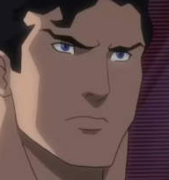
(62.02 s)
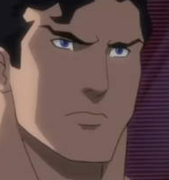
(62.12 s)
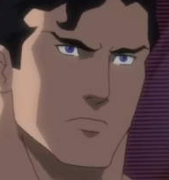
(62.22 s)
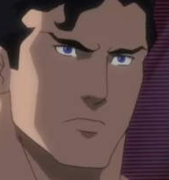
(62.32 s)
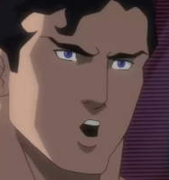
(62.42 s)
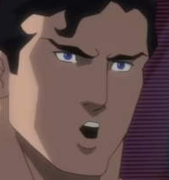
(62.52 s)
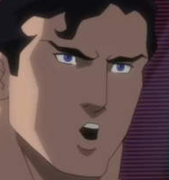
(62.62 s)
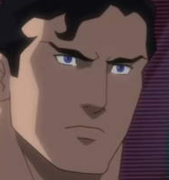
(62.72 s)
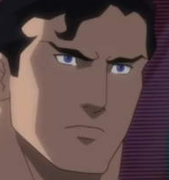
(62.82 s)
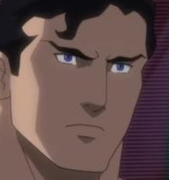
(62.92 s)
Superman
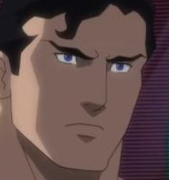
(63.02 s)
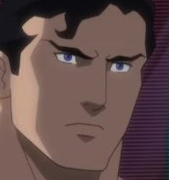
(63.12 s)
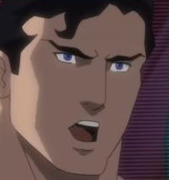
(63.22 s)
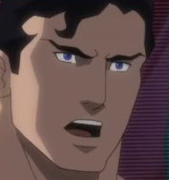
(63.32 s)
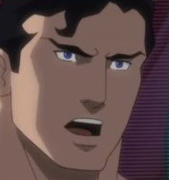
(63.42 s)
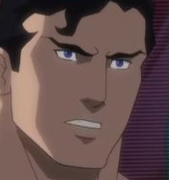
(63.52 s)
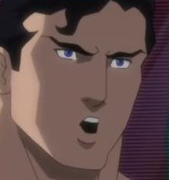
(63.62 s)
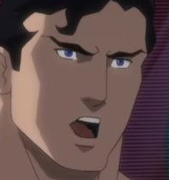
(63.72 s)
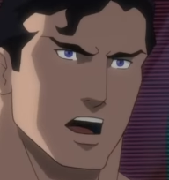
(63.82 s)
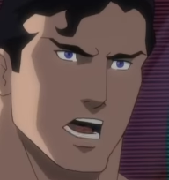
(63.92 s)
shuts down
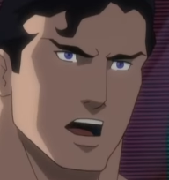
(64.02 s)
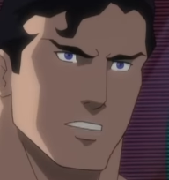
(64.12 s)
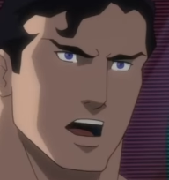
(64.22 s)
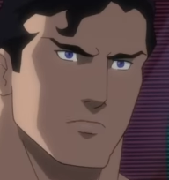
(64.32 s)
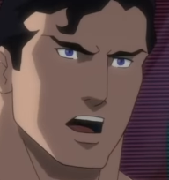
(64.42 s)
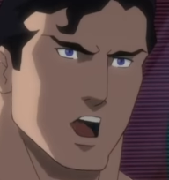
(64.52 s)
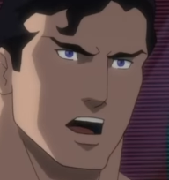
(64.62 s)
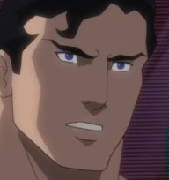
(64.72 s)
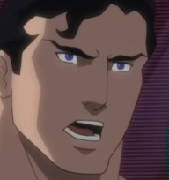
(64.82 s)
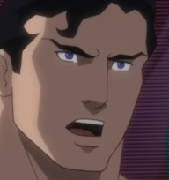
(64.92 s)
everyone stomping his
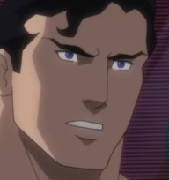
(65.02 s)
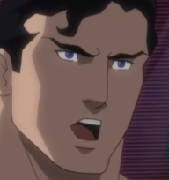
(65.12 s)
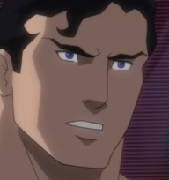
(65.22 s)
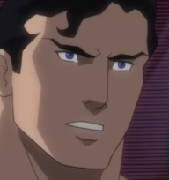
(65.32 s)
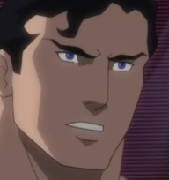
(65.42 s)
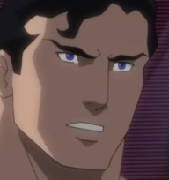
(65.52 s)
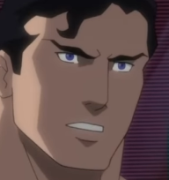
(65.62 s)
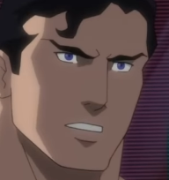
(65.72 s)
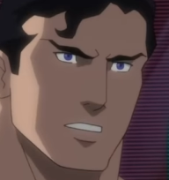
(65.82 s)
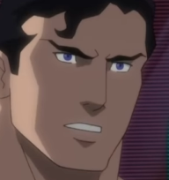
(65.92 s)
decision as the
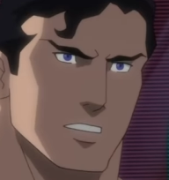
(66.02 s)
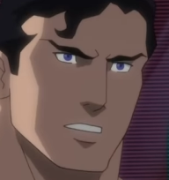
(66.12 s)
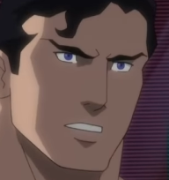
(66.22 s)
final.